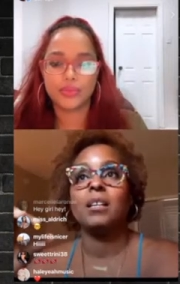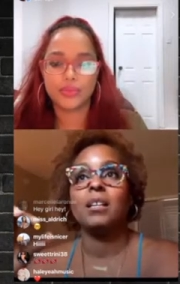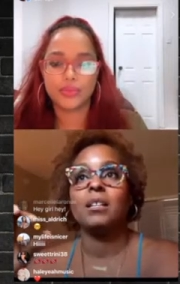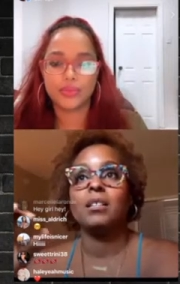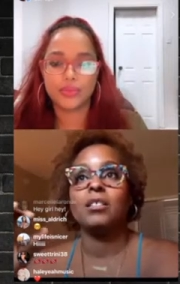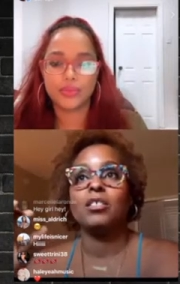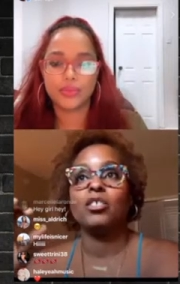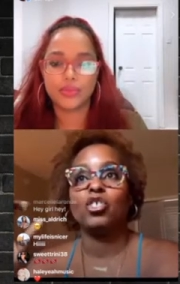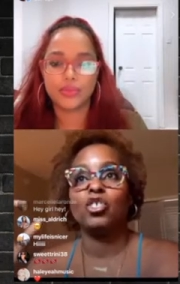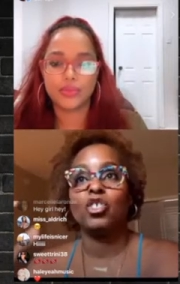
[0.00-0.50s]

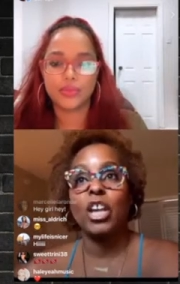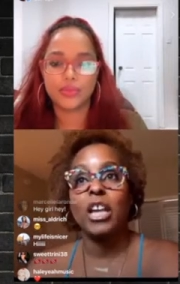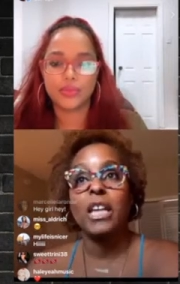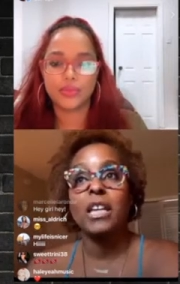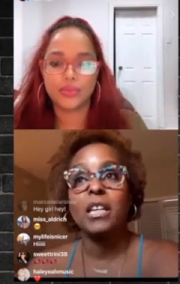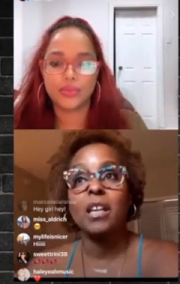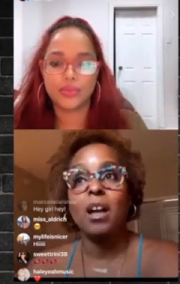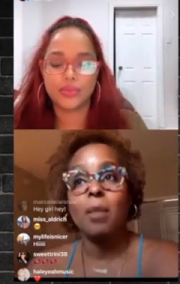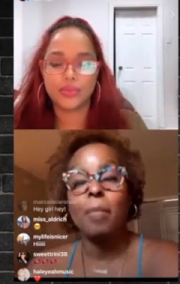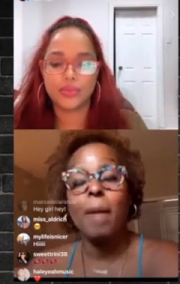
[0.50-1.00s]
Speaker 1: shaken
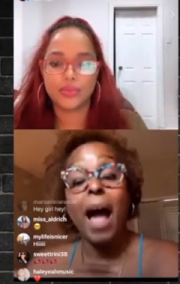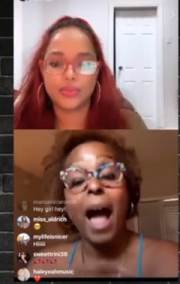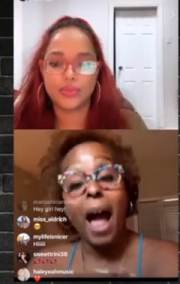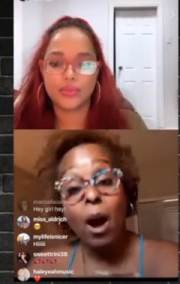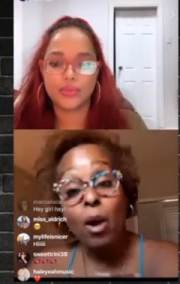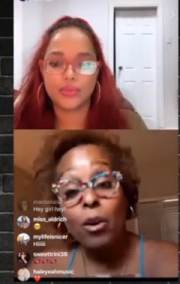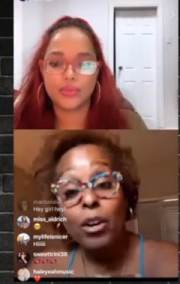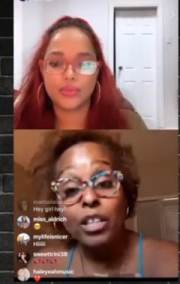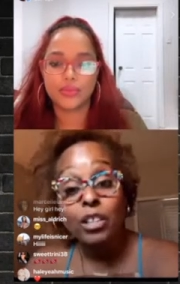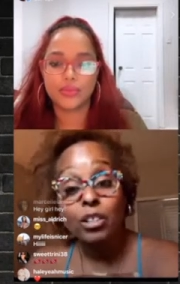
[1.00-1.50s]
up our
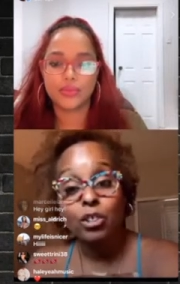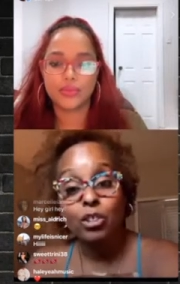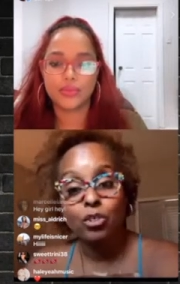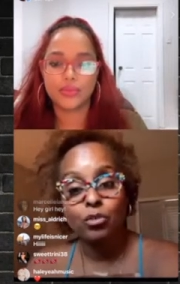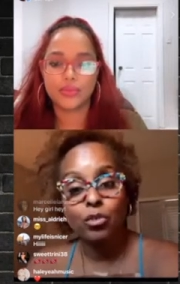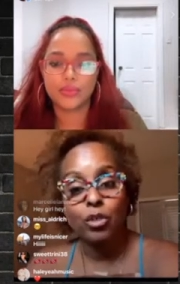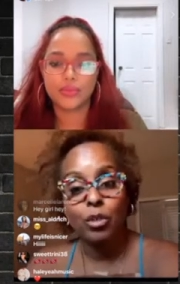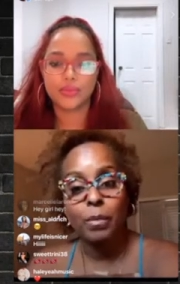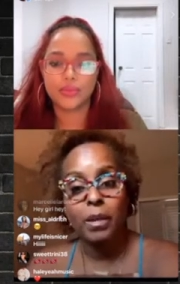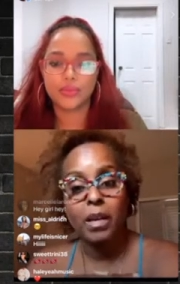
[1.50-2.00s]
industry
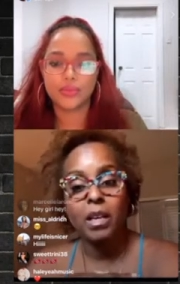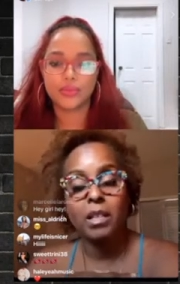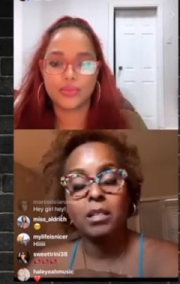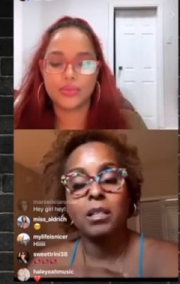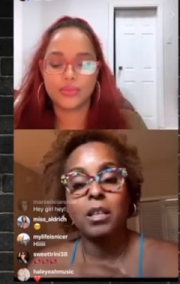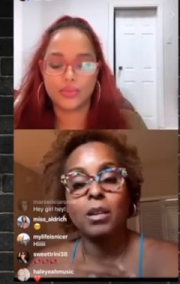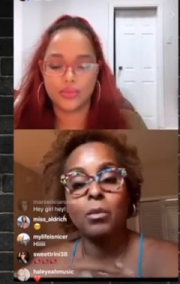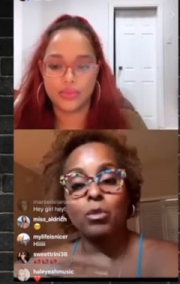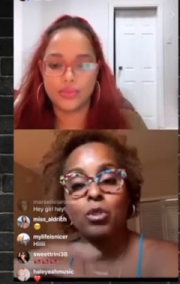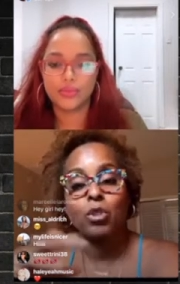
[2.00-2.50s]
because it
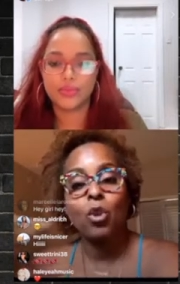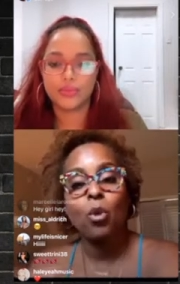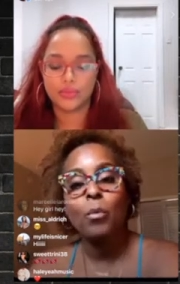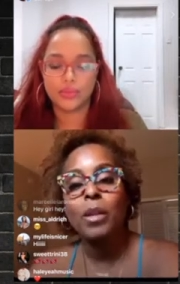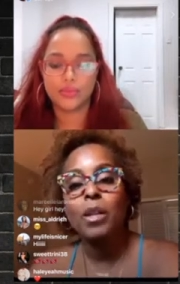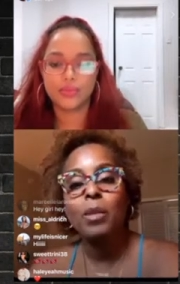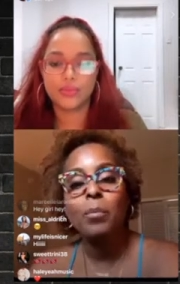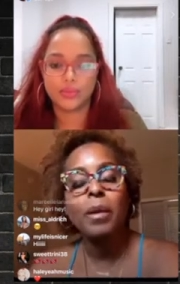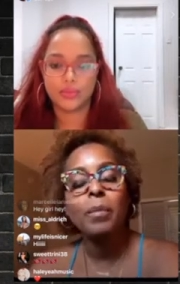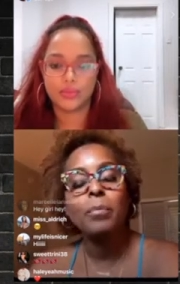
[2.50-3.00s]
was so many
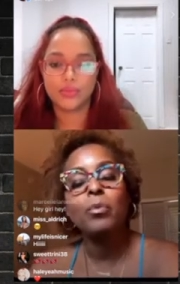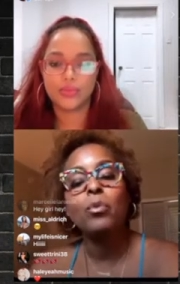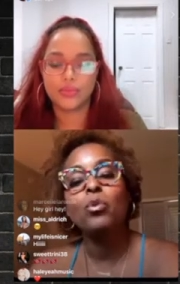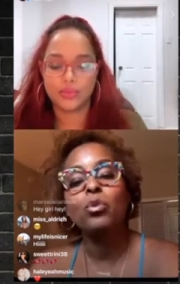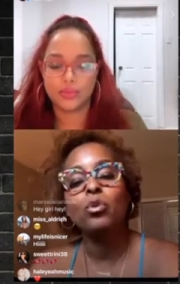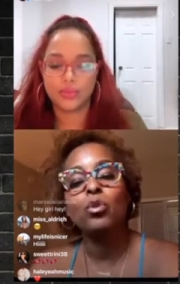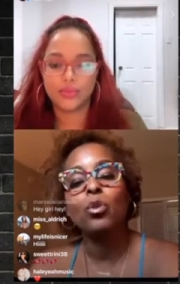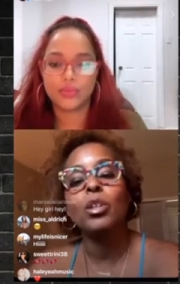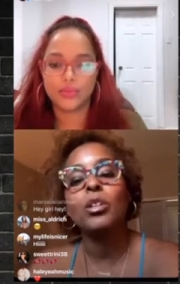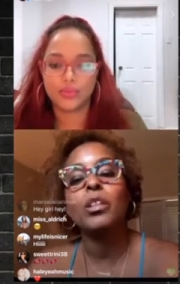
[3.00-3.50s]
people who
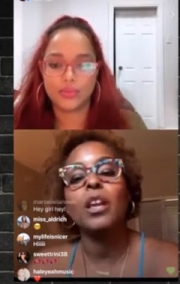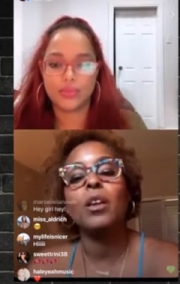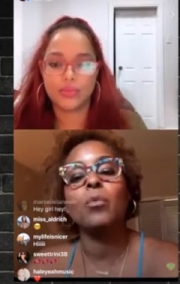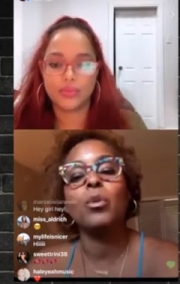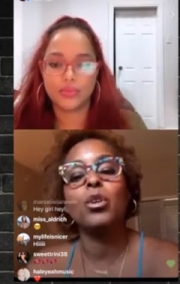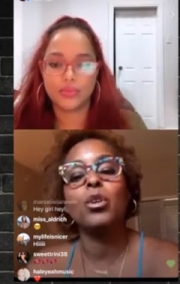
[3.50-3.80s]
thought they were